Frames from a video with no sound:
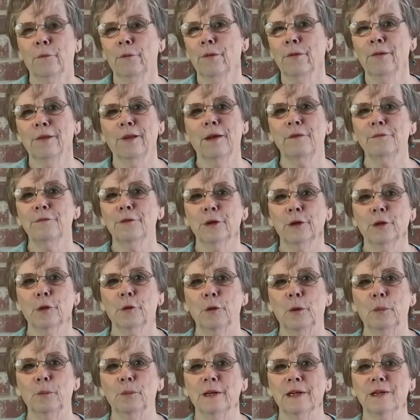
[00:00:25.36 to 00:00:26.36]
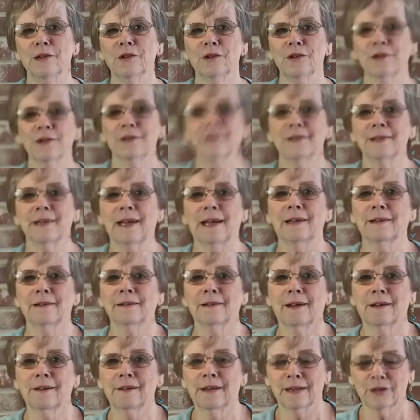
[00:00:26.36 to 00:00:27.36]
love to go to beaches and
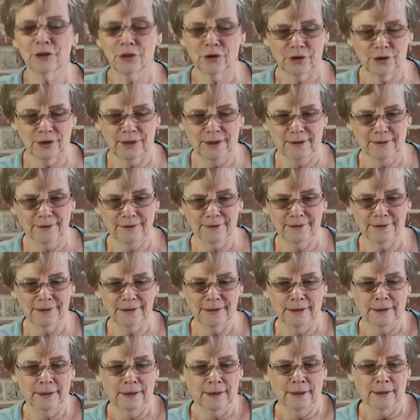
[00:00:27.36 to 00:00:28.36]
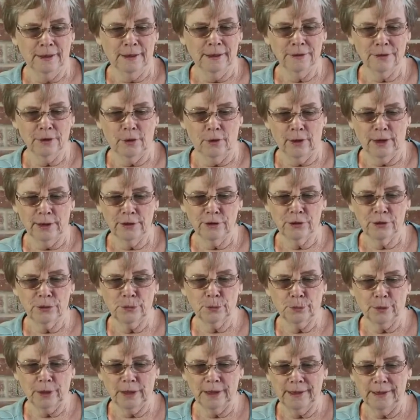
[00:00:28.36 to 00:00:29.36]
collect shells. So I just
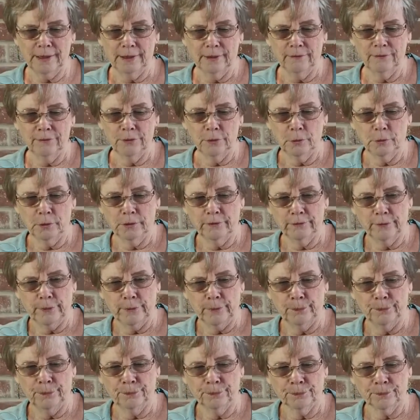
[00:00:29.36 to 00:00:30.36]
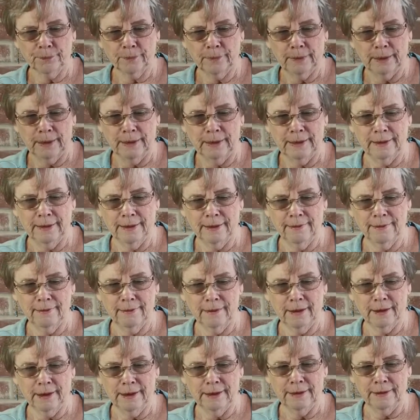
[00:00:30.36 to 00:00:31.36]
brought in a few of them, and I
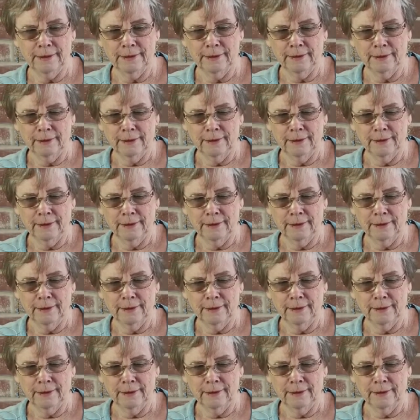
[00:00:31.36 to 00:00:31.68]
thought,